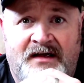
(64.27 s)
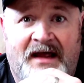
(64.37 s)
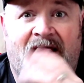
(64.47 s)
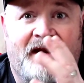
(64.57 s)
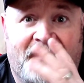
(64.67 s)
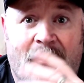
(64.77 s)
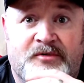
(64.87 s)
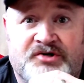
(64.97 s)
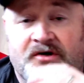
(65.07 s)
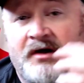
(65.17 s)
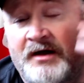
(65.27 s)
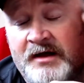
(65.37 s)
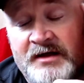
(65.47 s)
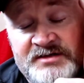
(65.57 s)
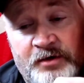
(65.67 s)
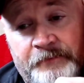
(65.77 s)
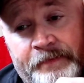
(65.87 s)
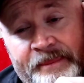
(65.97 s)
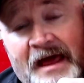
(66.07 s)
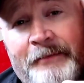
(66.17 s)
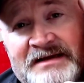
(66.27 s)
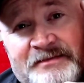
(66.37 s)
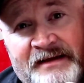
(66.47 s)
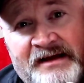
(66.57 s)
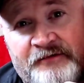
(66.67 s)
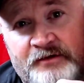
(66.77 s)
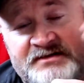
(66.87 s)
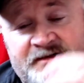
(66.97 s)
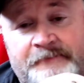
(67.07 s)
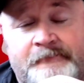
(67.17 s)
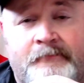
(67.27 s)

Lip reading: in a temperature. So that makes a big difference.